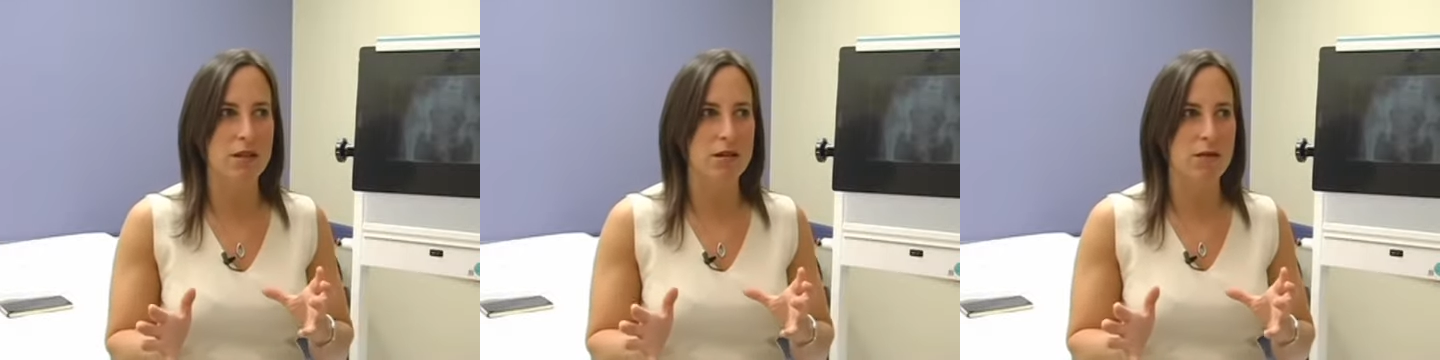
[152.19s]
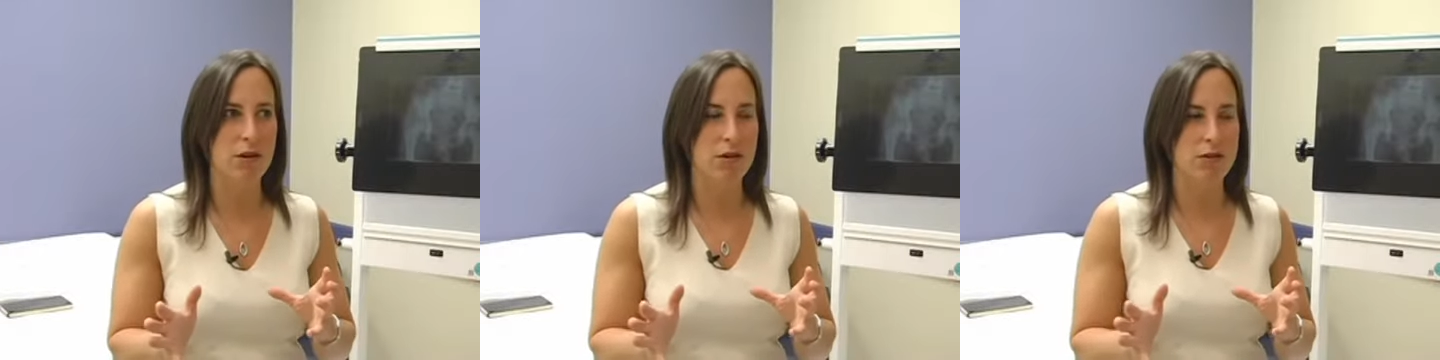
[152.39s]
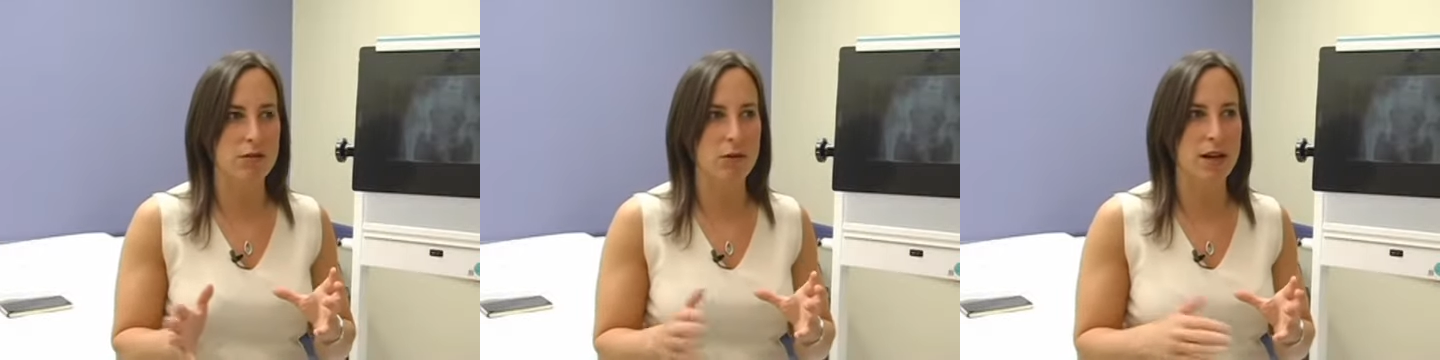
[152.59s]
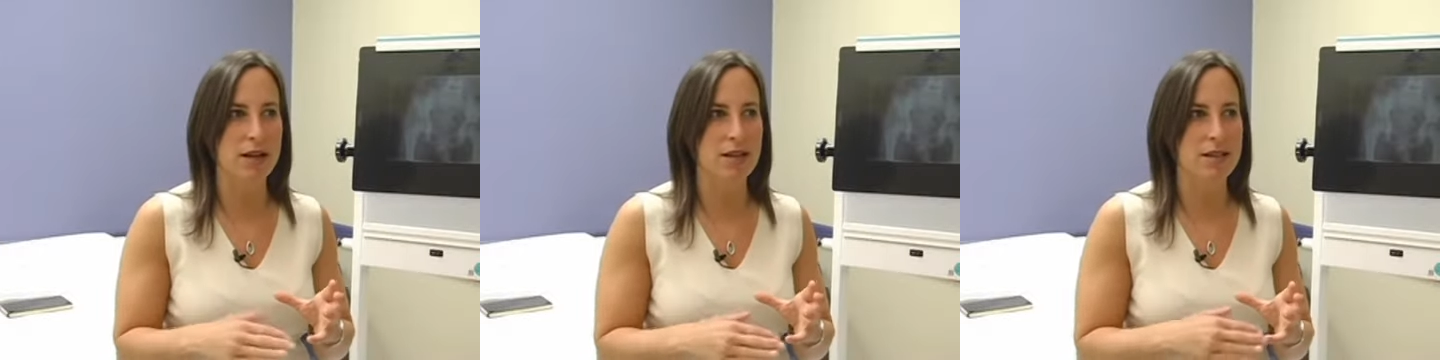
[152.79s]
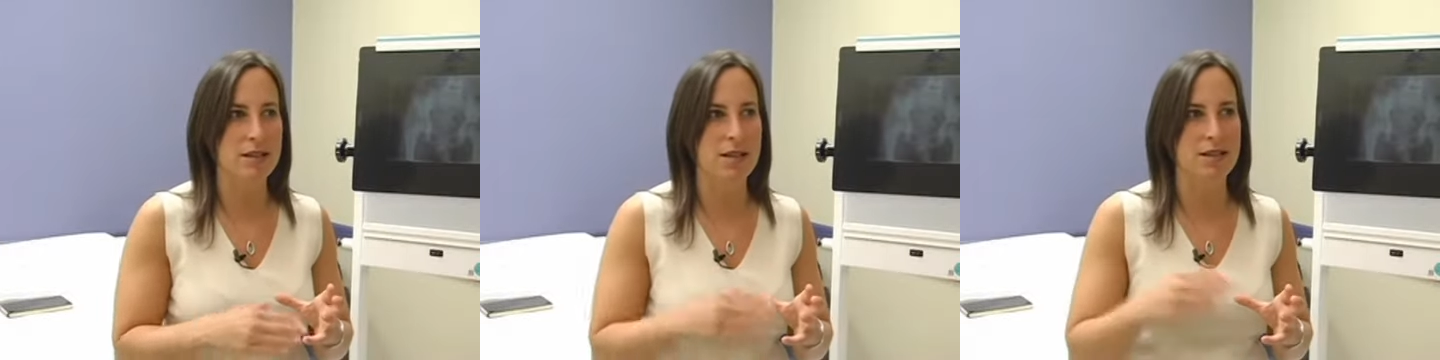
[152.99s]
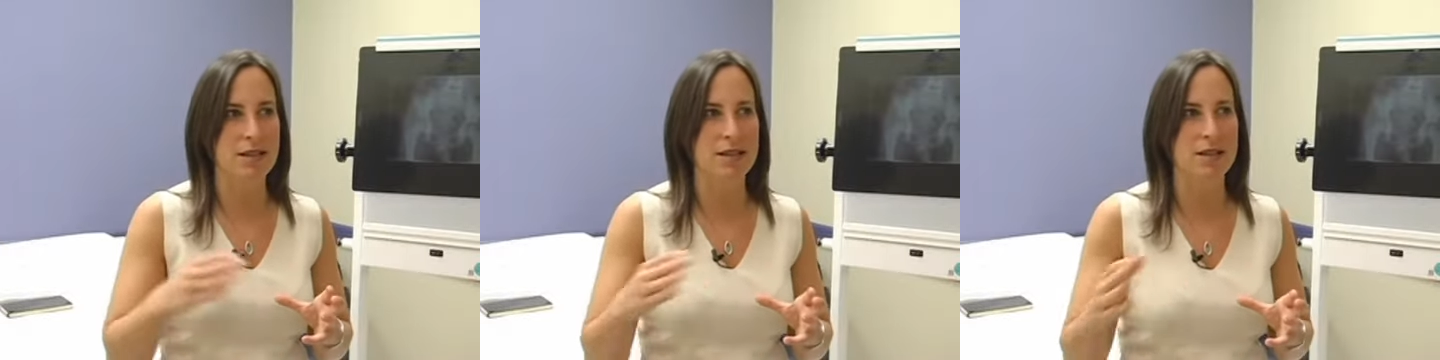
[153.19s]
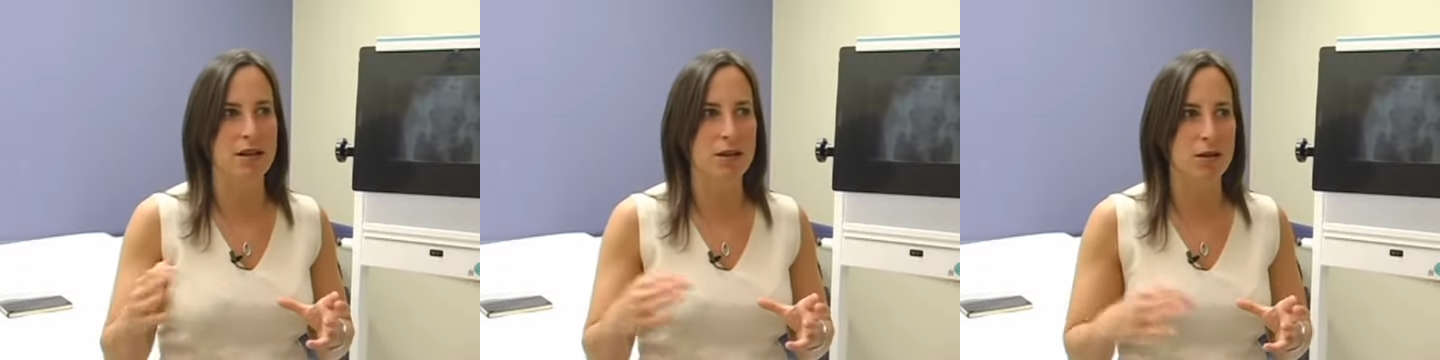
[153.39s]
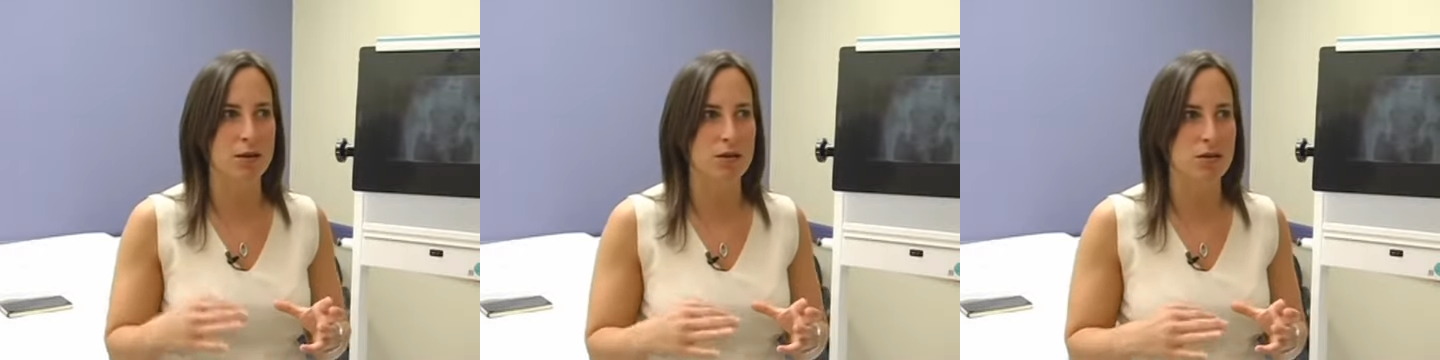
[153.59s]
of arthritis as a
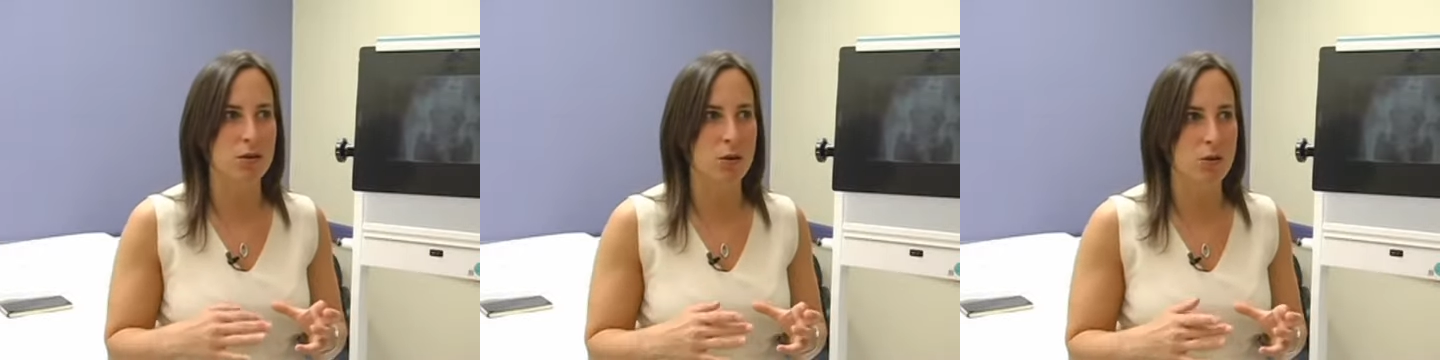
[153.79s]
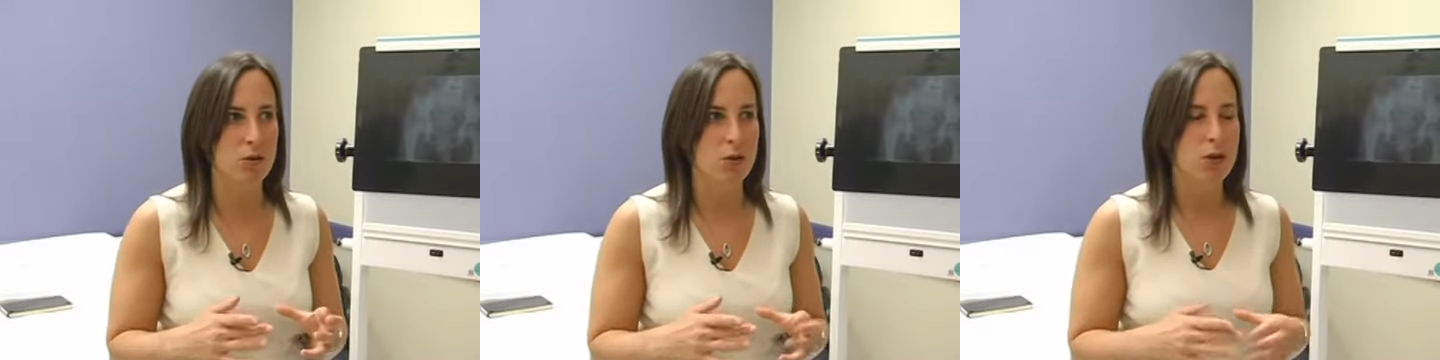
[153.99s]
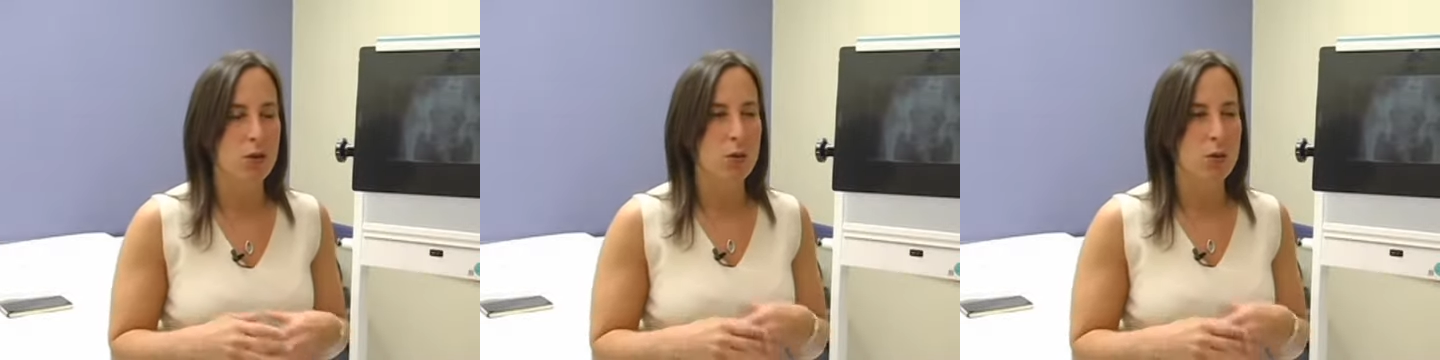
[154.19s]
younger adult.